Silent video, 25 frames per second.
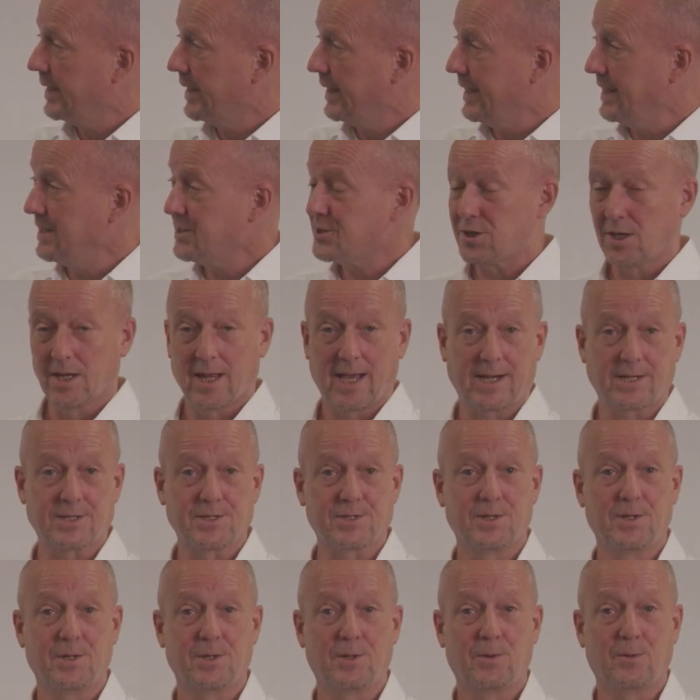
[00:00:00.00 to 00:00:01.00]

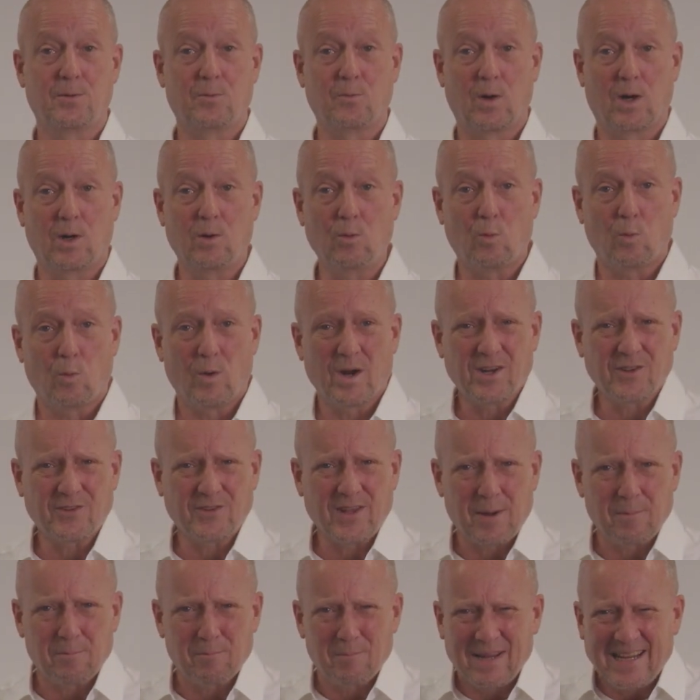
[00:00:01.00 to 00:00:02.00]
intellect. Well, what does
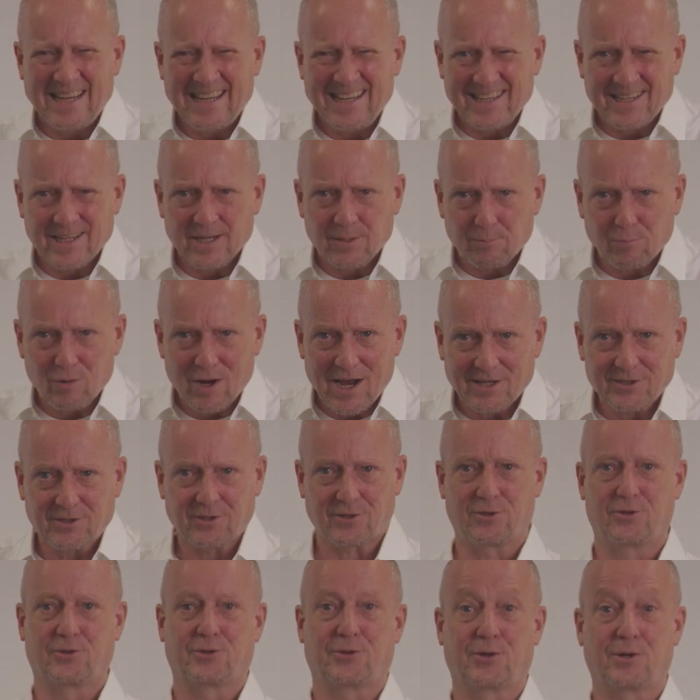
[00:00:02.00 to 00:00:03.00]
that mean in
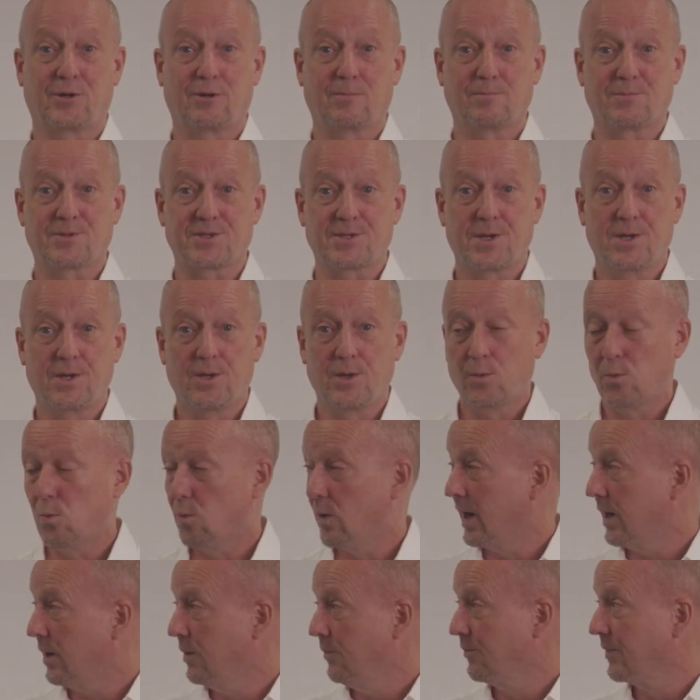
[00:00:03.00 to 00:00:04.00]
practical terms?
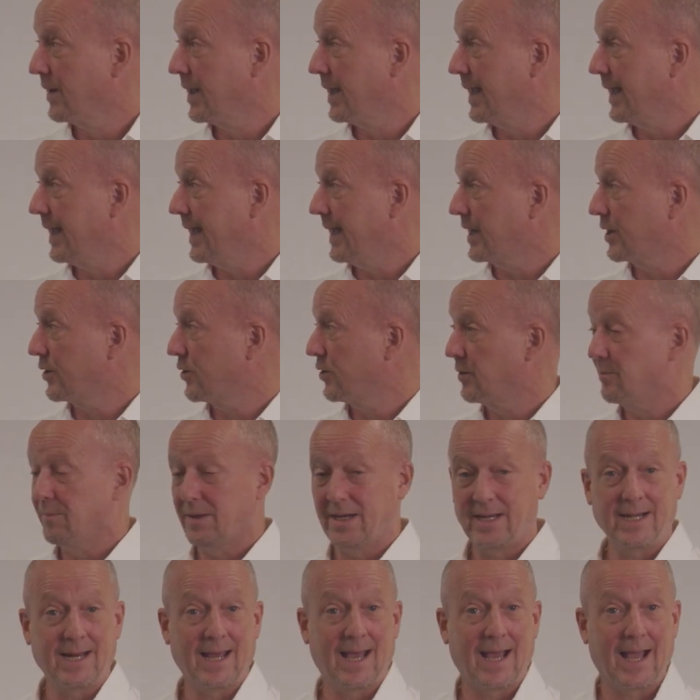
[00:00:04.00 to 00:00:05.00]
Well, it could
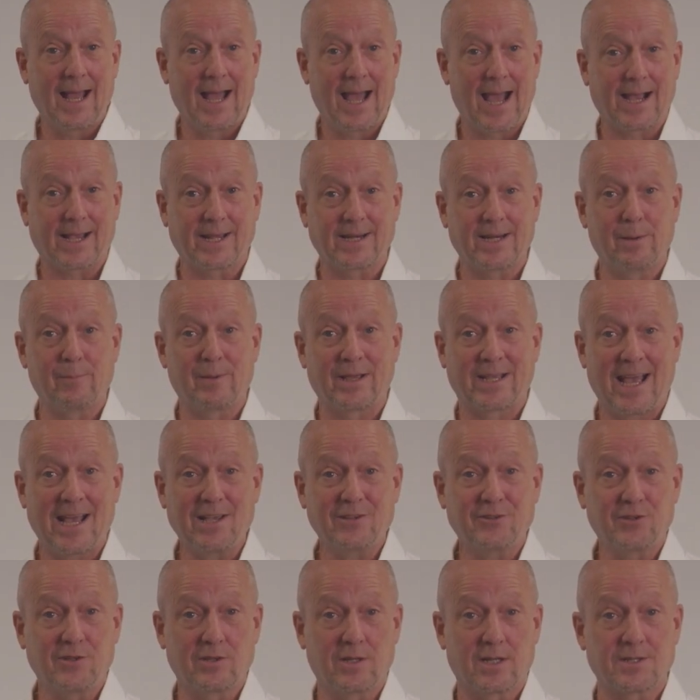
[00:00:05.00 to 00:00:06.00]
mean academic
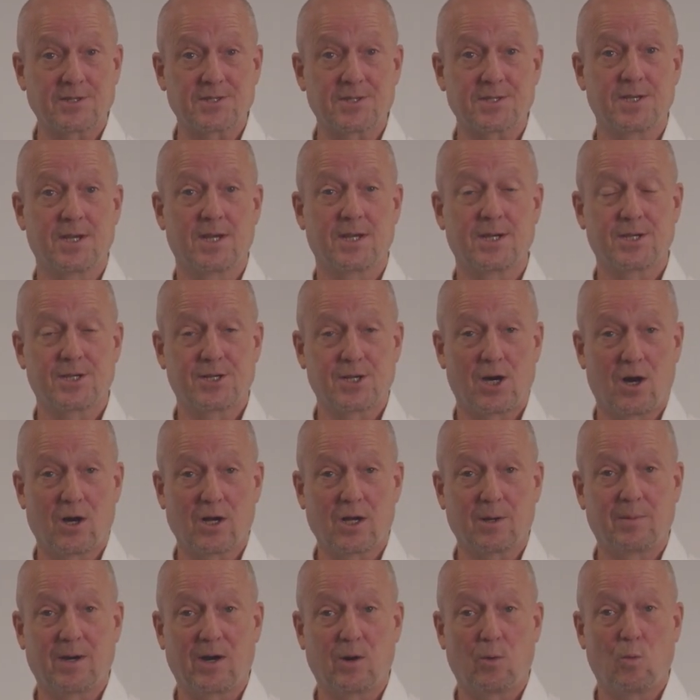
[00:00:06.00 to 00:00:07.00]
excellence.
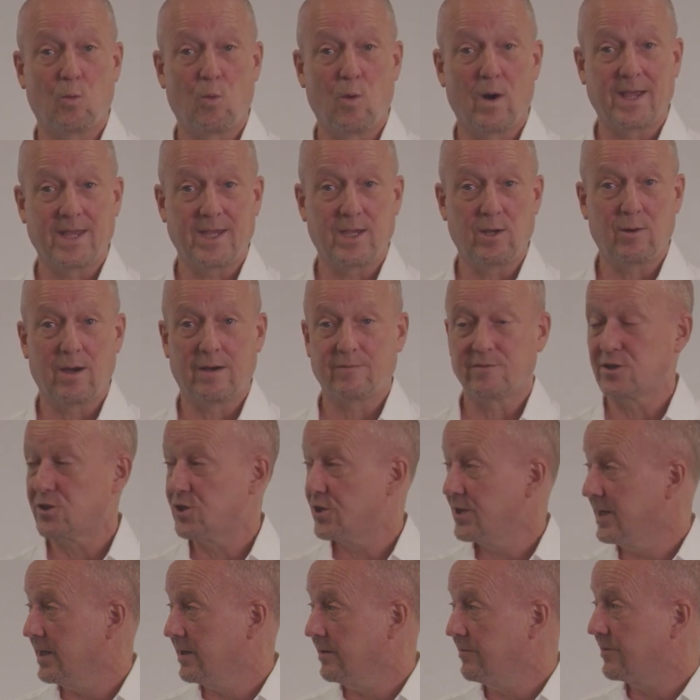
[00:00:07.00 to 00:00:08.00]
Talk about what you have
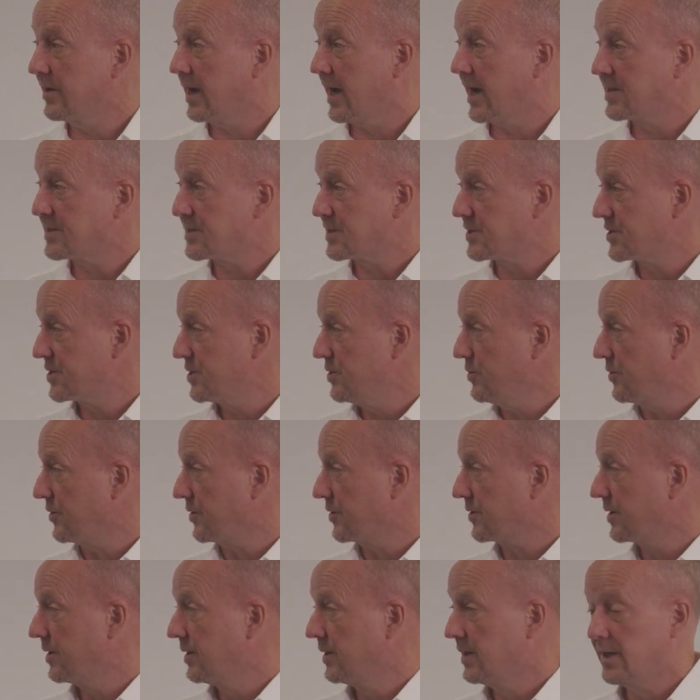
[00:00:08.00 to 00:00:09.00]
achieved as a student.